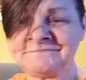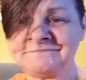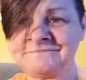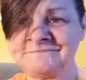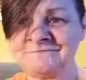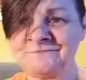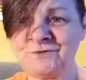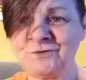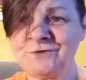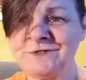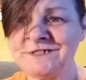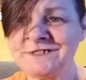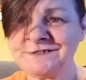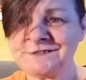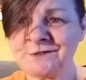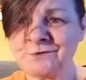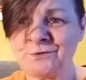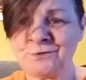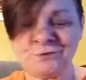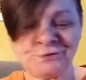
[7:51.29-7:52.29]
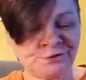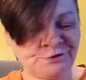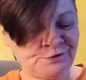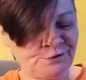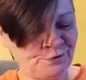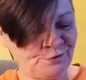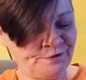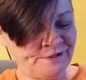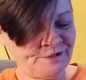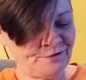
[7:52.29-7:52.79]
We'll get us a whole
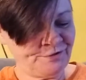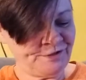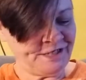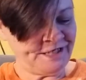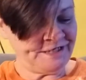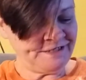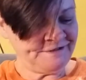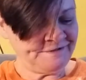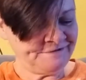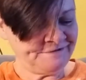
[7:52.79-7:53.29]
story, okay?